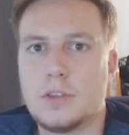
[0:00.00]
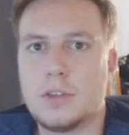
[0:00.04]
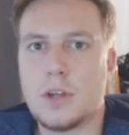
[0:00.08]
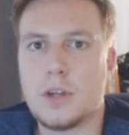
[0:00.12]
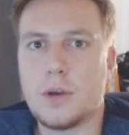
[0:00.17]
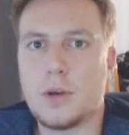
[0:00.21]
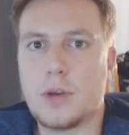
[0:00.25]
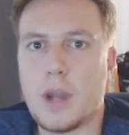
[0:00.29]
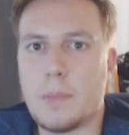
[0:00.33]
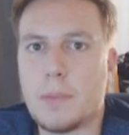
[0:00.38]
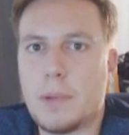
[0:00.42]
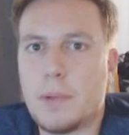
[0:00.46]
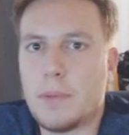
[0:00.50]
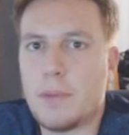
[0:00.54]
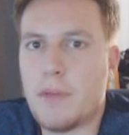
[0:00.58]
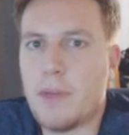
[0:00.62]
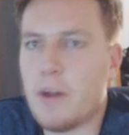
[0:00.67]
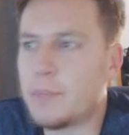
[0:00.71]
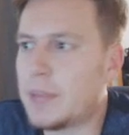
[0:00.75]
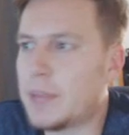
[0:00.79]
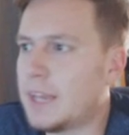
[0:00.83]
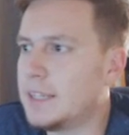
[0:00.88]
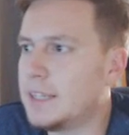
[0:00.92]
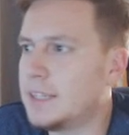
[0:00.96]
So, a couple of
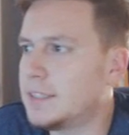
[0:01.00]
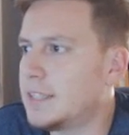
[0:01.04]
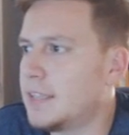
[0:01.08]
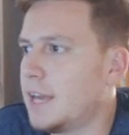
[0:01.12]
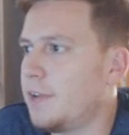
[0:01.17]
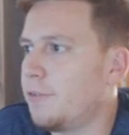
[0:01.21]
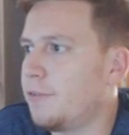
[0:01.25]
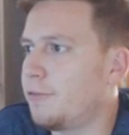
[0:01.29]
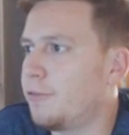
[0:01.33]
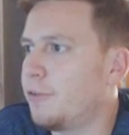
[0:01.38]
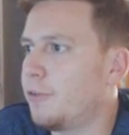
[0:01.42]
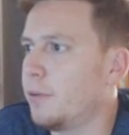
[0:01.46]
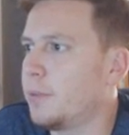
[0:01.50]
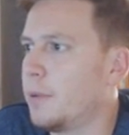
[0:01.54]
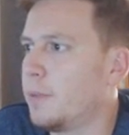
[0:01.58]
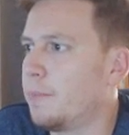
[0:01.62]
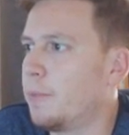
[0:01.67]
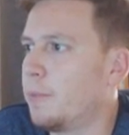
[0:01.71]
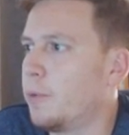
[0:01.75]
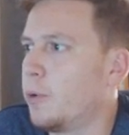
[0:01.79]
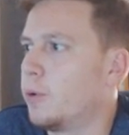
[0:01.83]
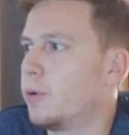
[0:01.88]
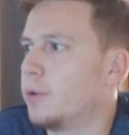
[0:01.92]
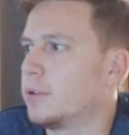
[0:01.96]
updates then from
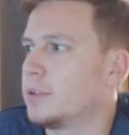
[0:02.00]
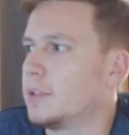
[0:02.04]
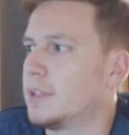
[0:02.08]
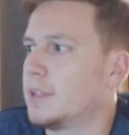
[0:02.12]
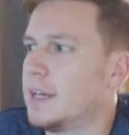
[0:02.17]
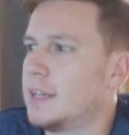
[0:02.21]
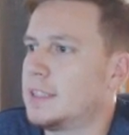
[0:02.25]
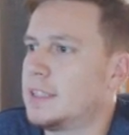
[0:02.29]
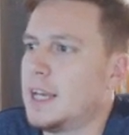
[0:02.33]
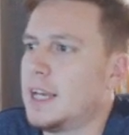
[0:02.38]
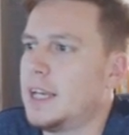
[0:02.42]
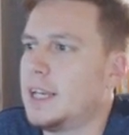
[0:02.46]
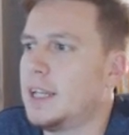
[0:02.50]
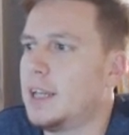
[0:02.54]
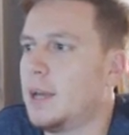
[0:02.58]
the board. They're